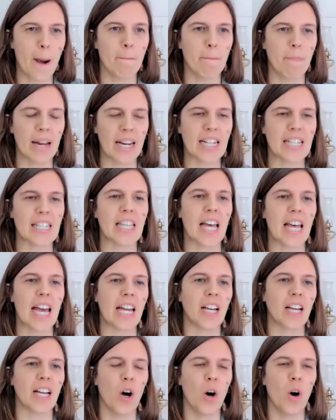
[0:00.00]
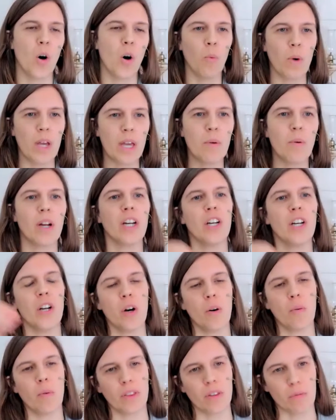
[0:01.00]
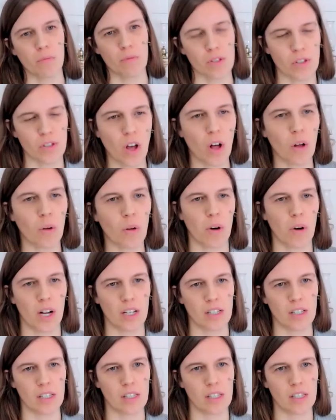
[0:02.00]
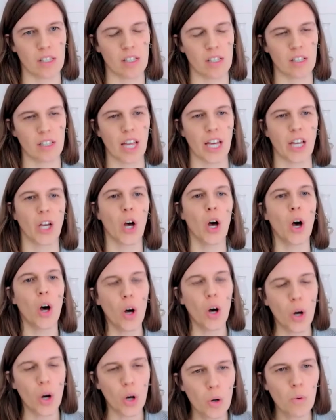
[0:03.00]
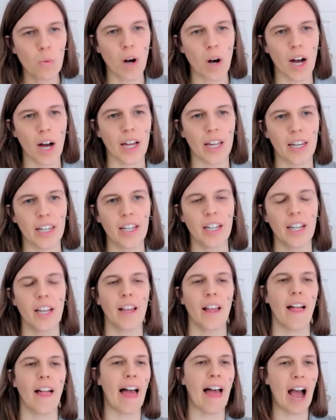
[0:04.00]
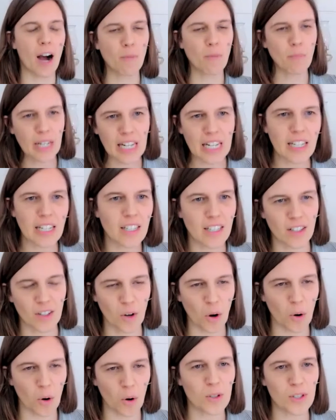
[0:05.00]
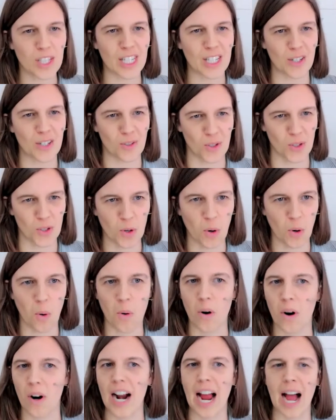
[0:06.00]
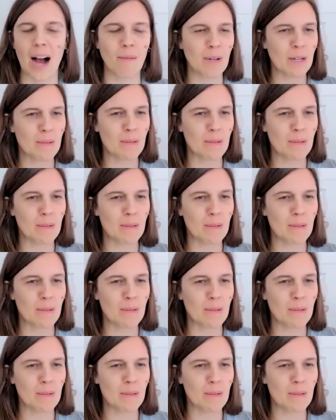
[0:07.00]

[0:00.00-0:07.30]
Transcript: but it's like we want to know what the result was like, who won? How many goals did you score? How many